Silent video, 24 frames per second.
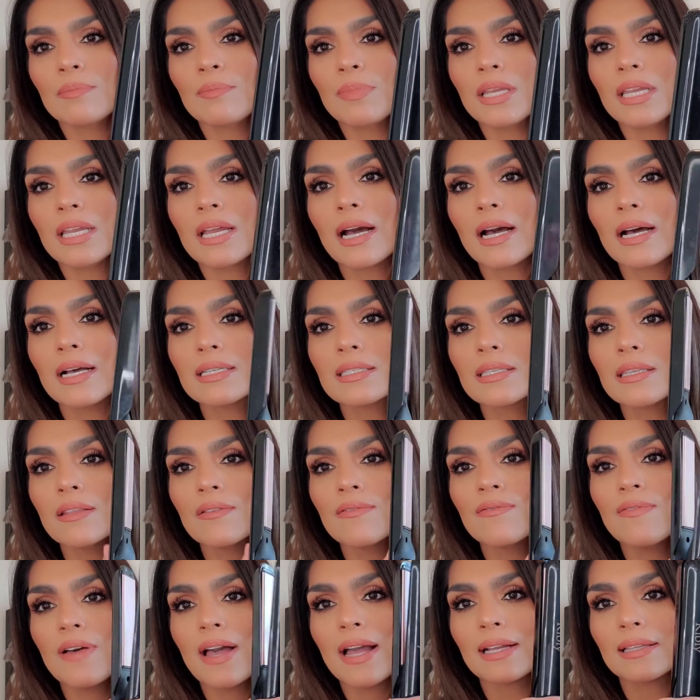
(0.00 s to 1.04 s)
because of the
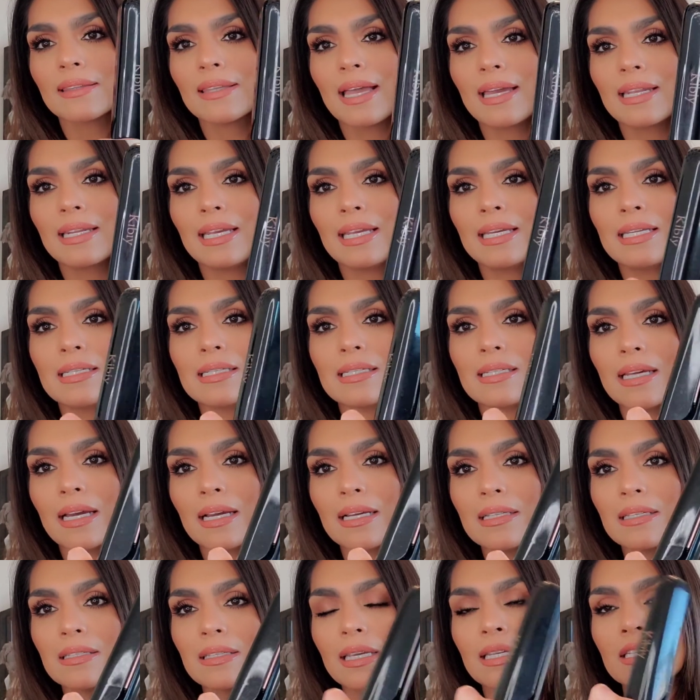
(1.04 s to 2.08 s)
fact that
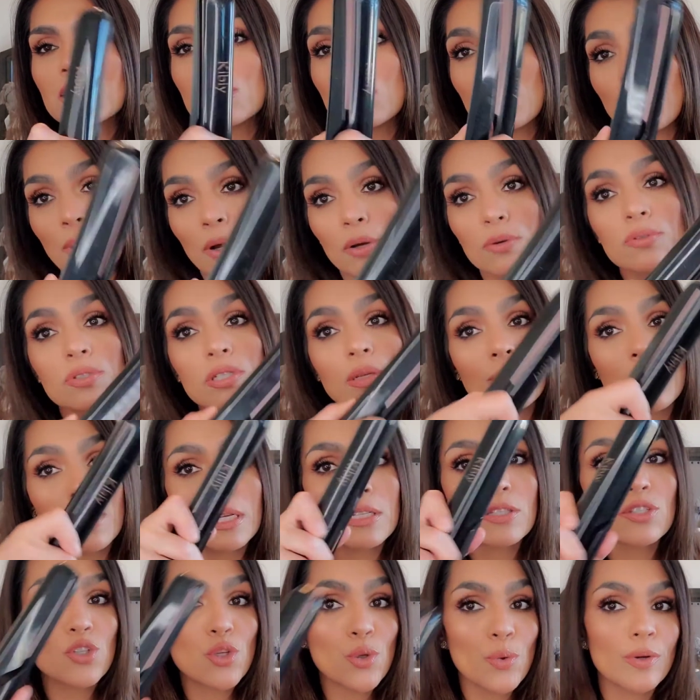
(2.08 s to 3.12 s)
it's supposed to be a
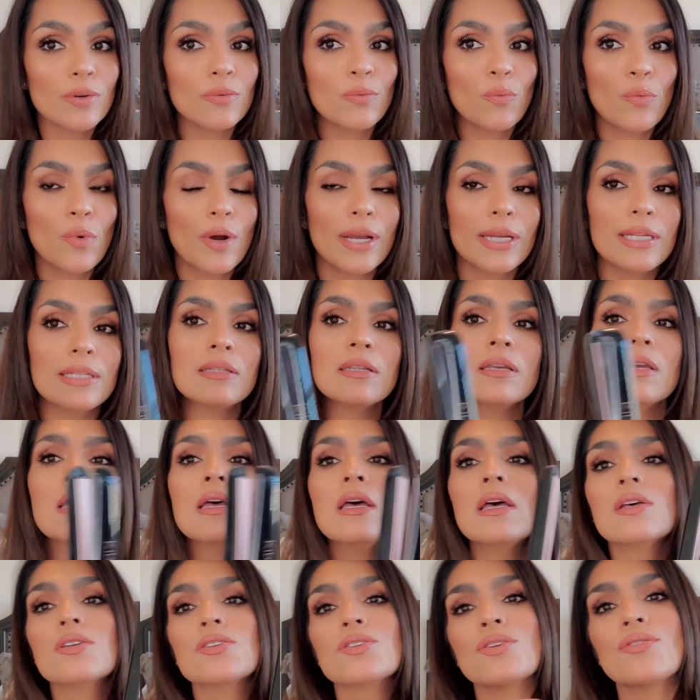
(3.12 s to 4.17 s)
2-in-1.
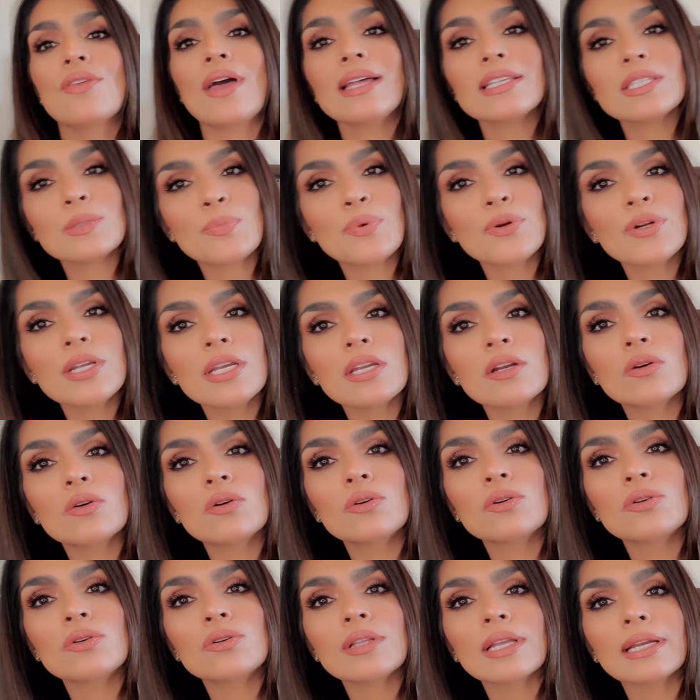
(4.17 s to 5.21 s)
So that's pretty
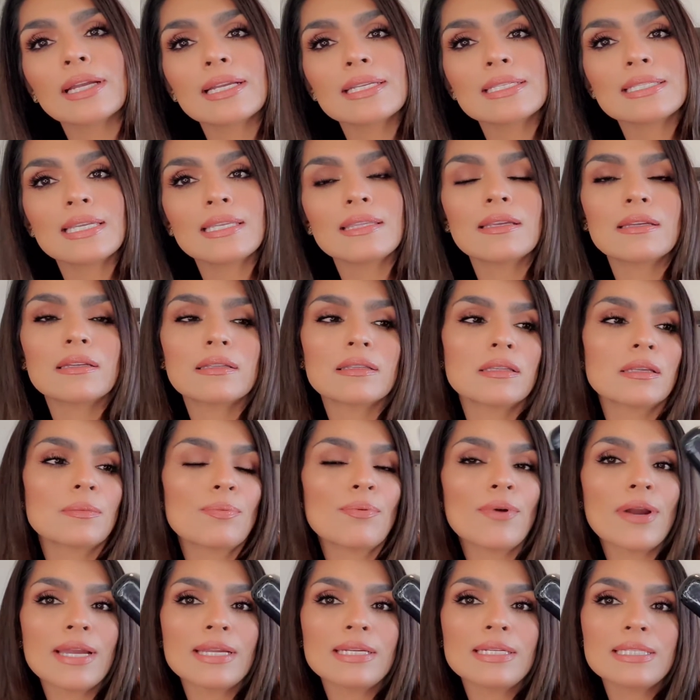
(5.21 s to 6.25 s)
cool. Like I said, the
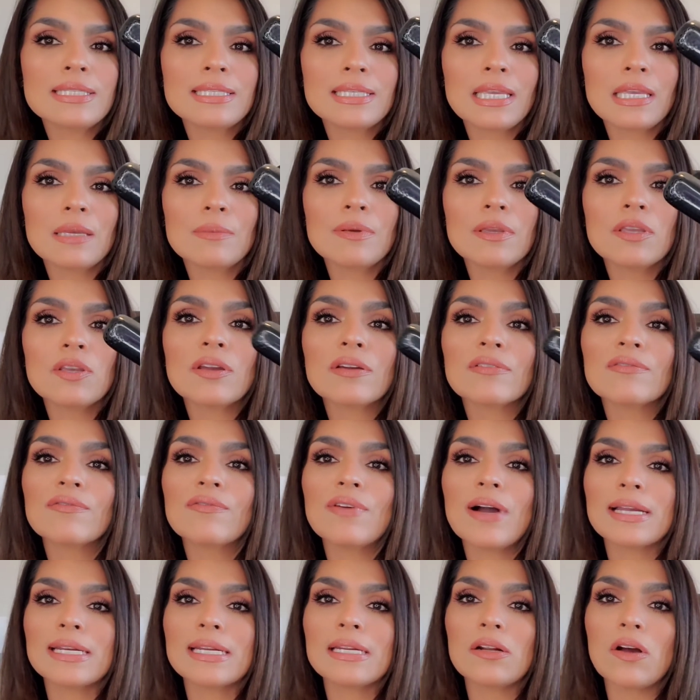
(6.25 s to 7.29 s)
brand is Kibiy. You can
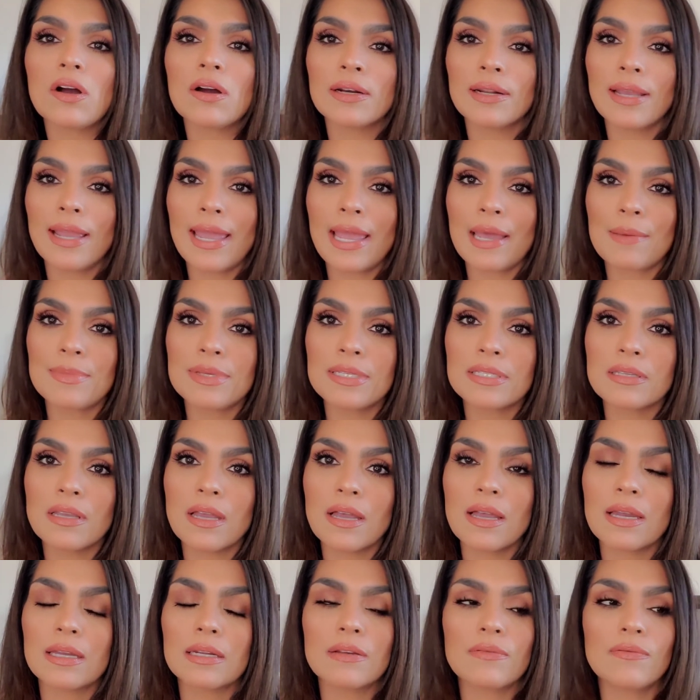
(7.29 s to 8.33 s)
find it on
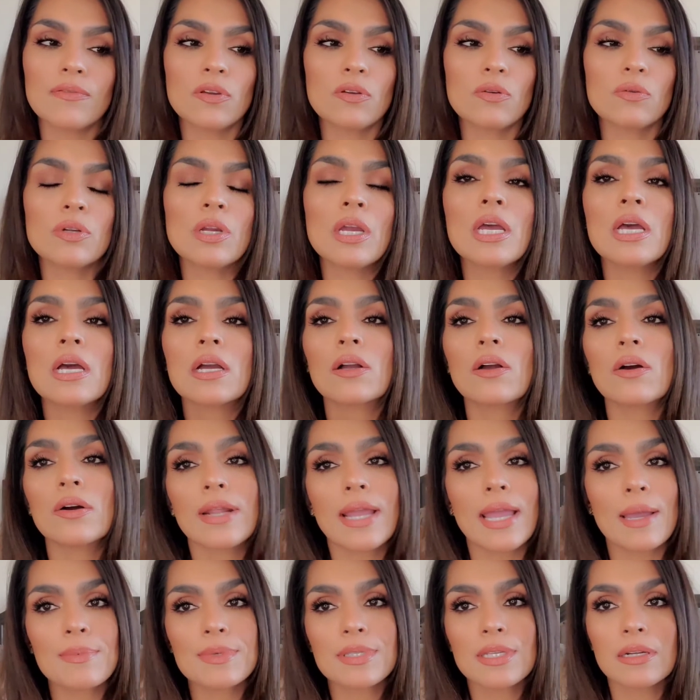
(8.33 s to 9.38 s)
Amazon if you go to
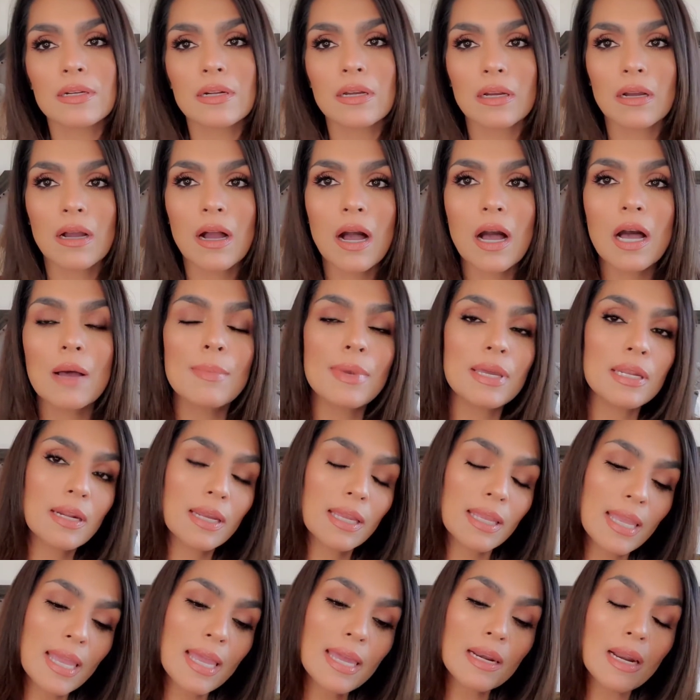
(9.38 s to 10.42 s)
Amazon.com. And
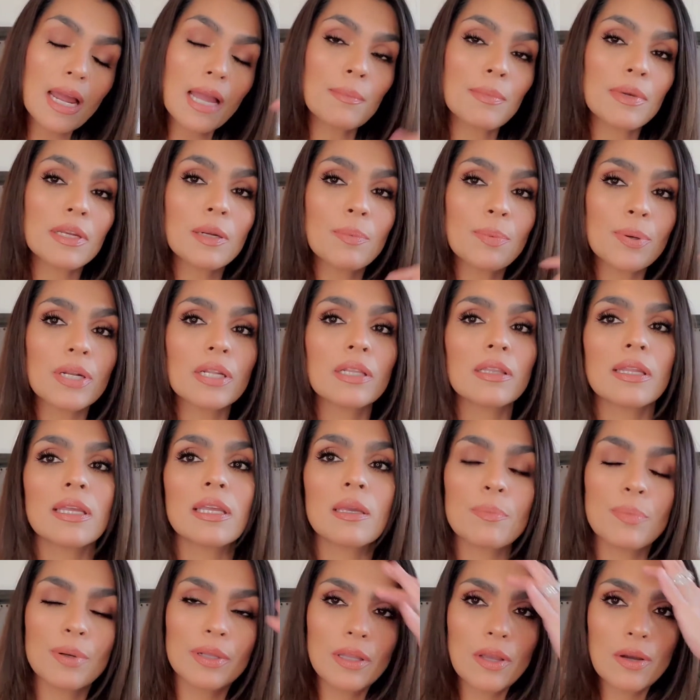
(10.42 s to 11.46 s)
again, I'm going to put a link
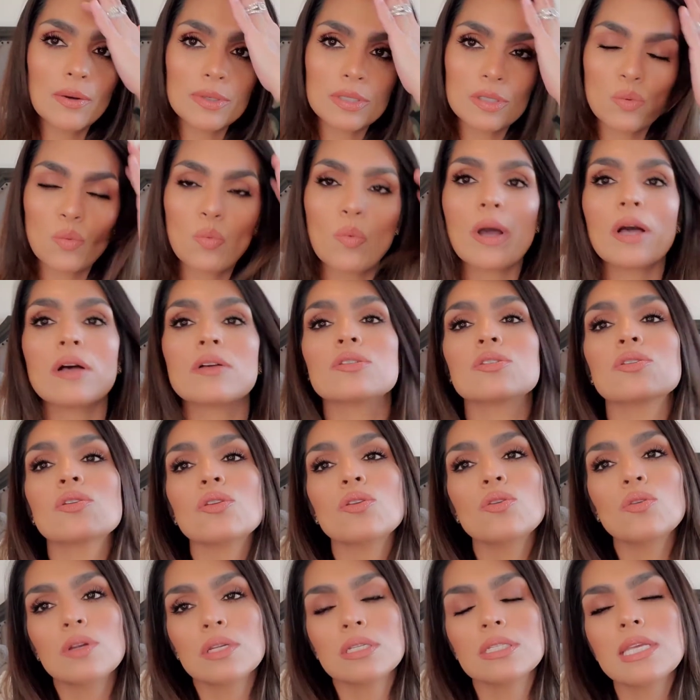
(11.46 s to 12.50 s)
below as well so
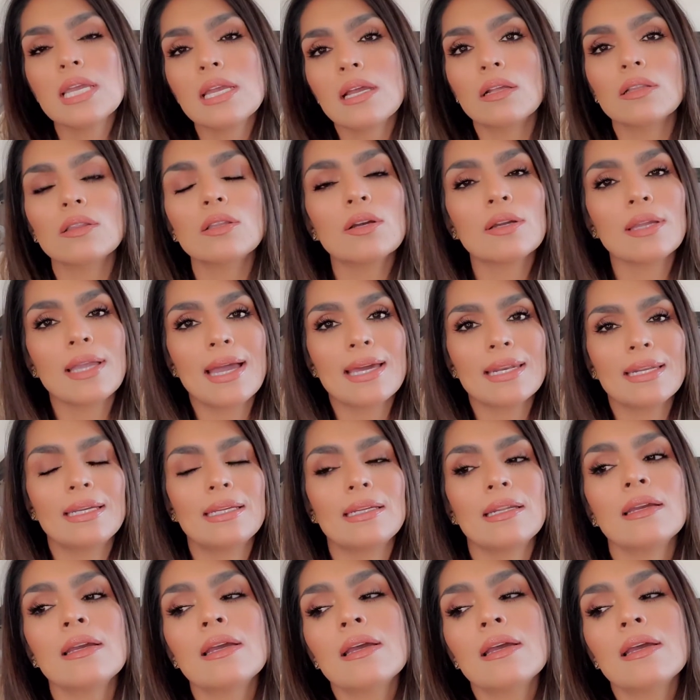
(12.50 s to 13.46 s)
you can take a look at it.